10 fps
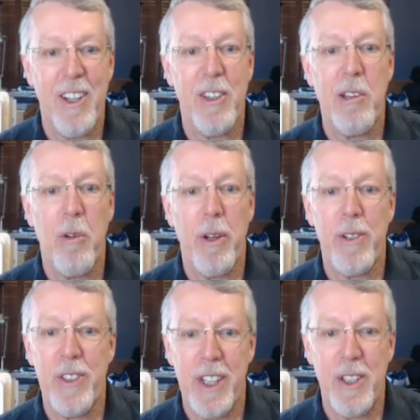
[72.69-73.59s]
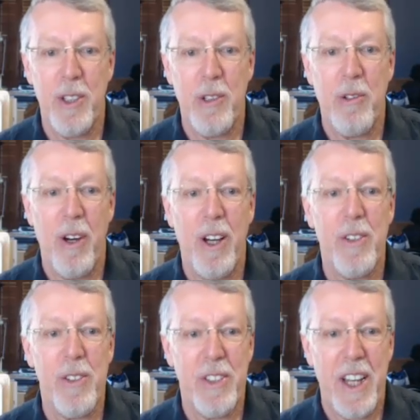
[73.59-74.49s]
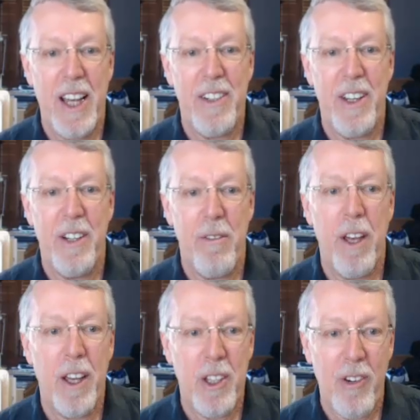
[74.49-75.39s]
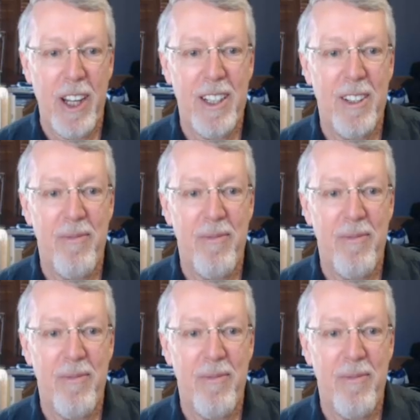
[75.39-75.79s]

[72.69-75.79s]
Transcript: that lawyers need to understand and evaluate.